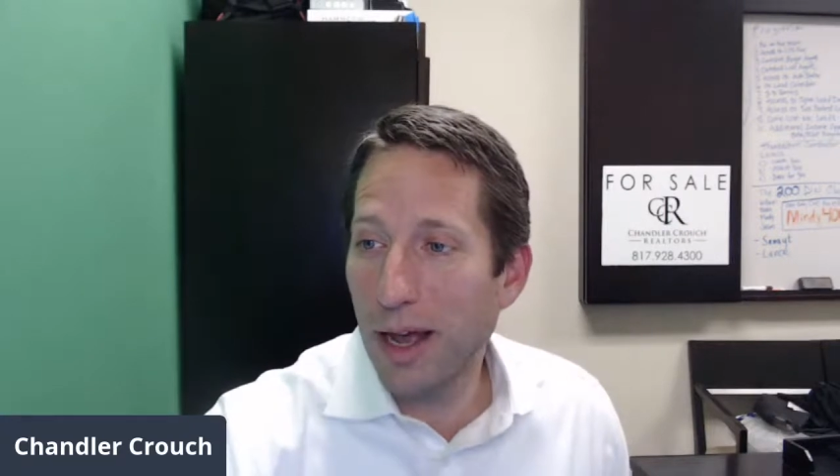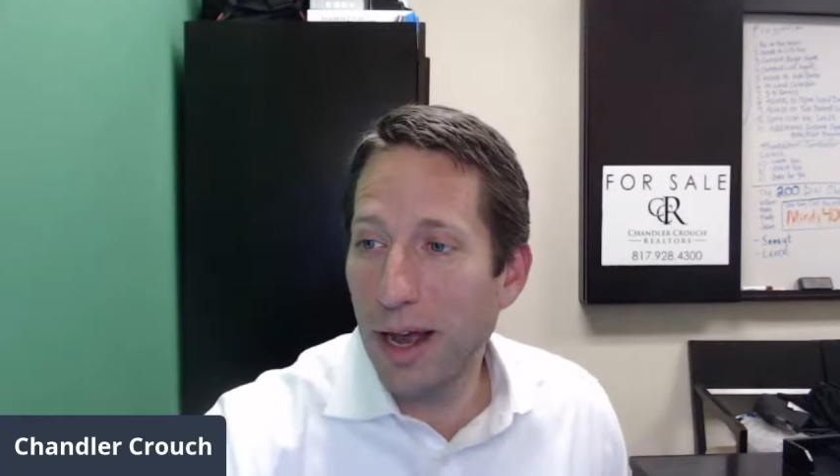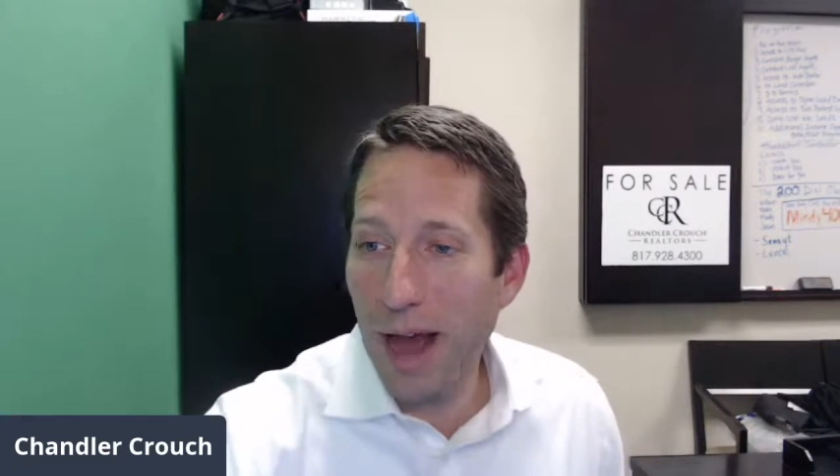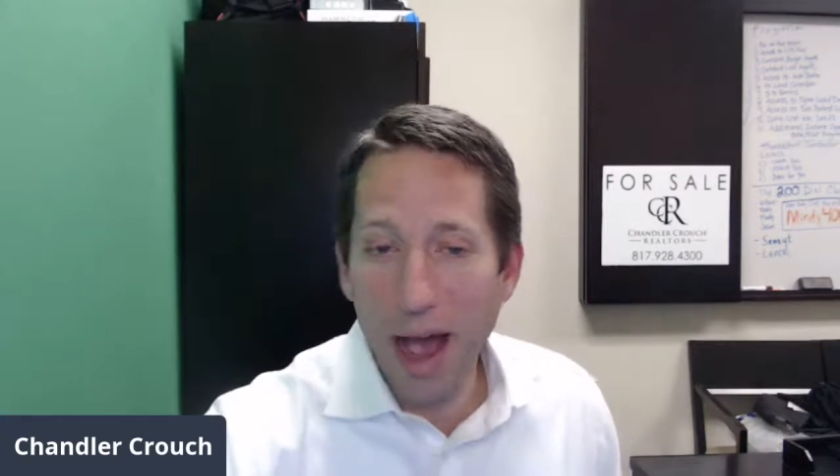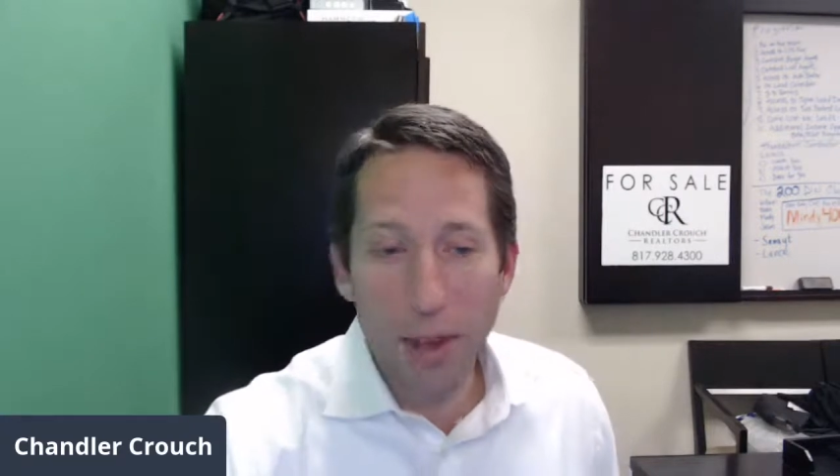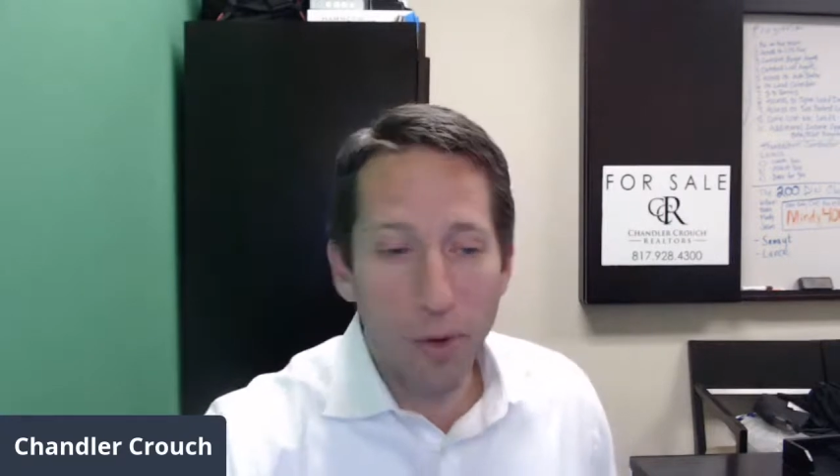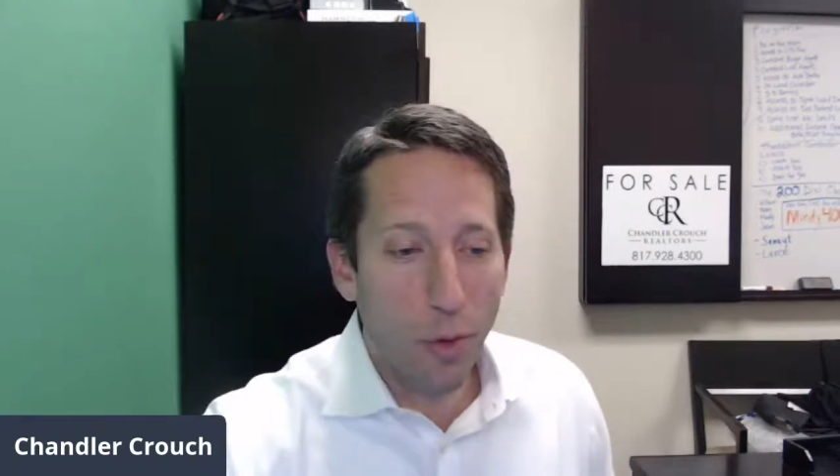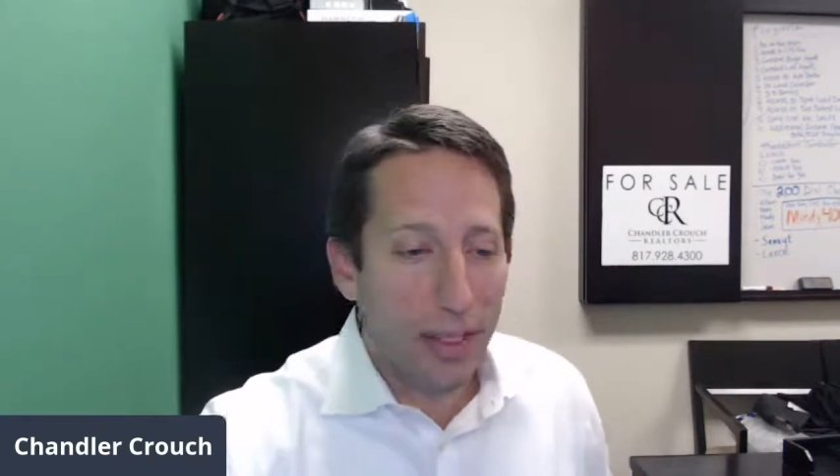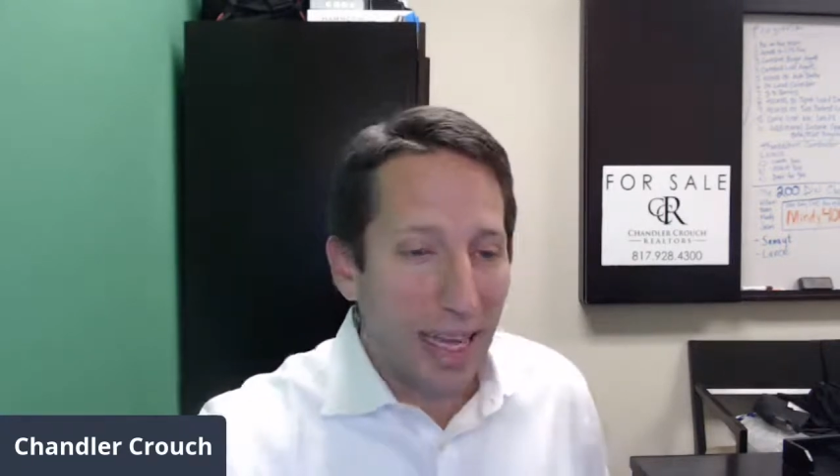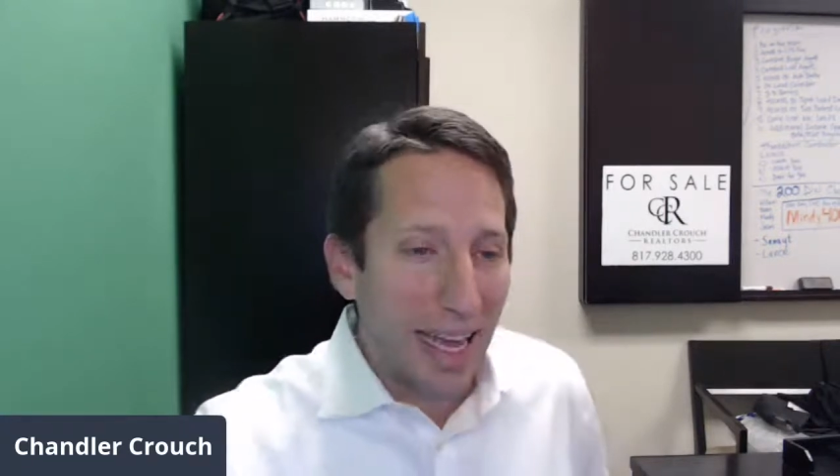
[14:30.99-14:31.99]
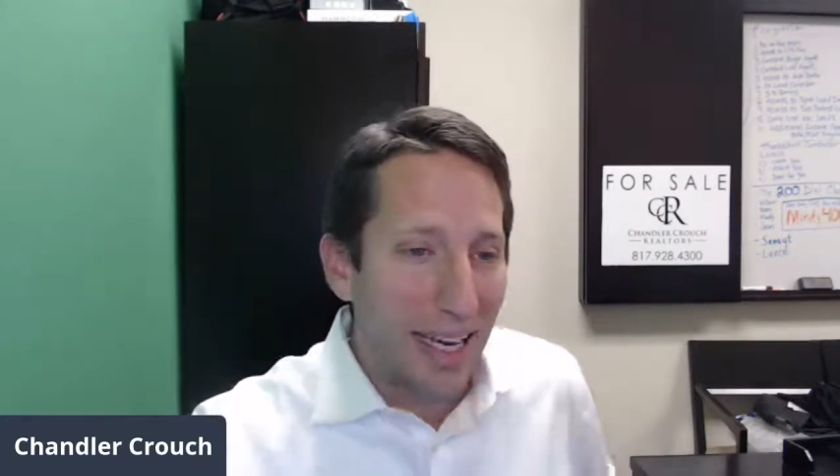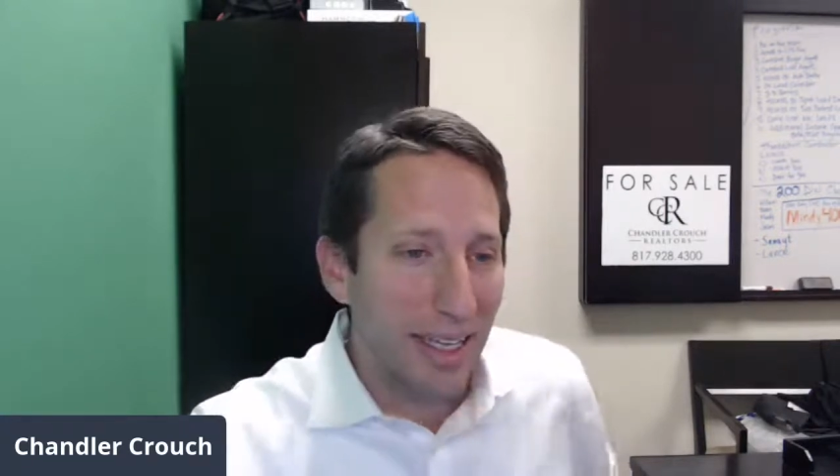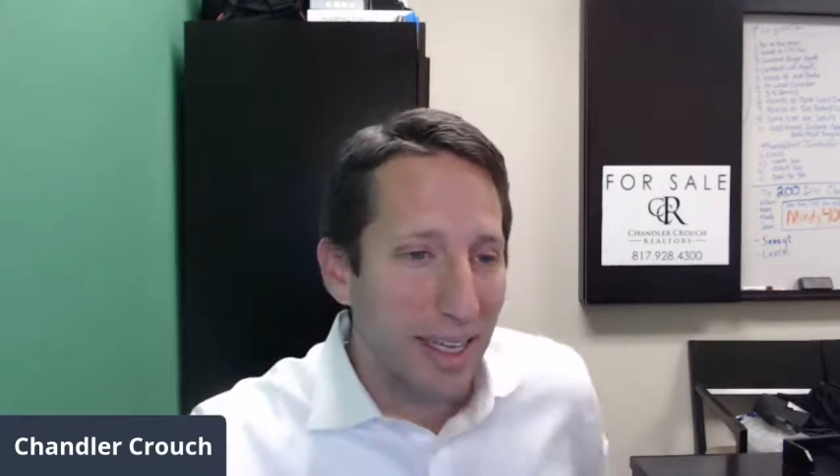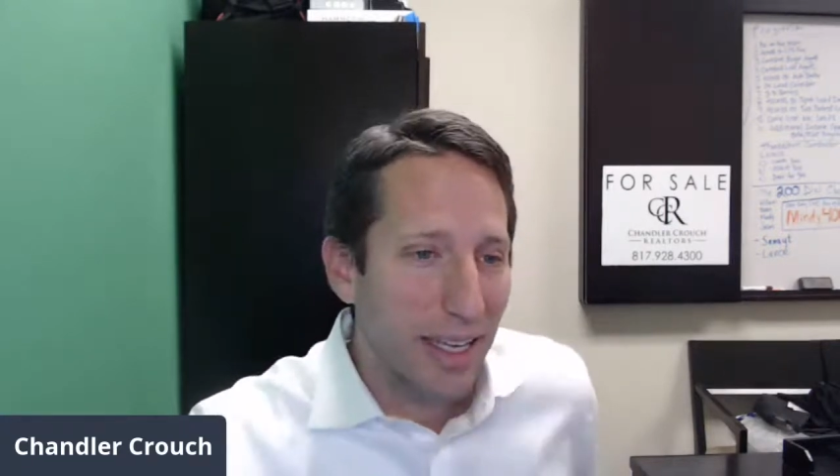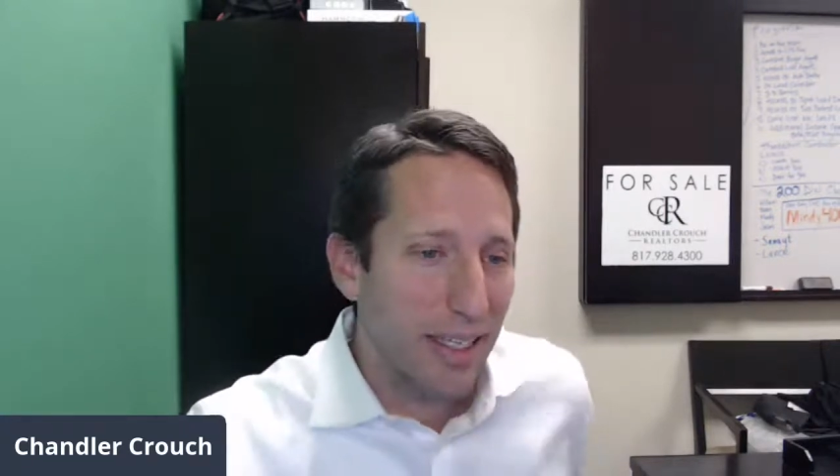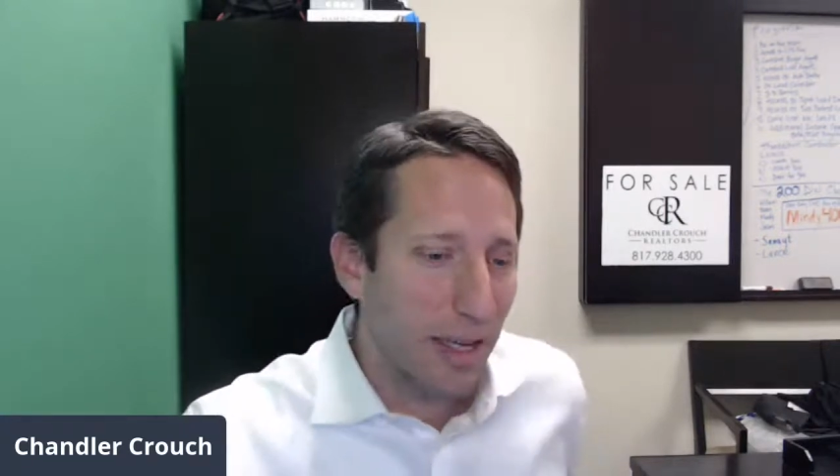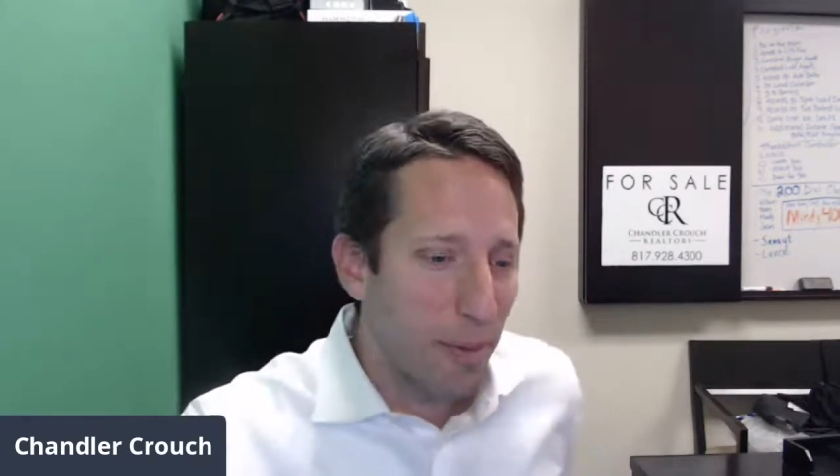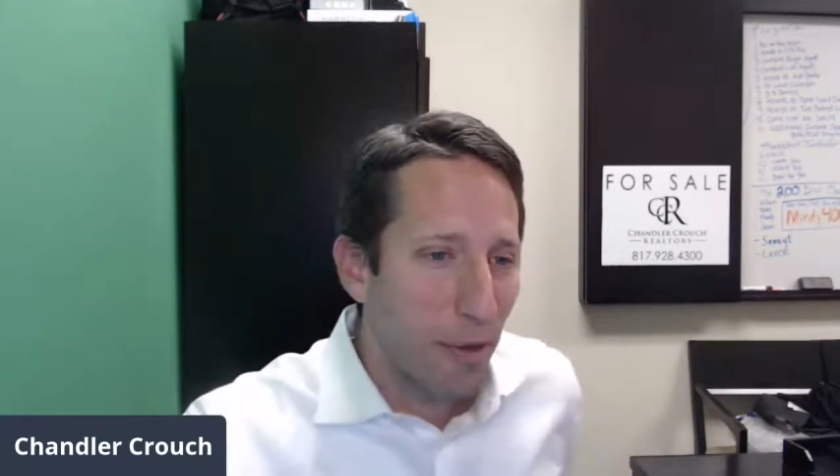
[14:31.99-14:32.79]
and I am going to end this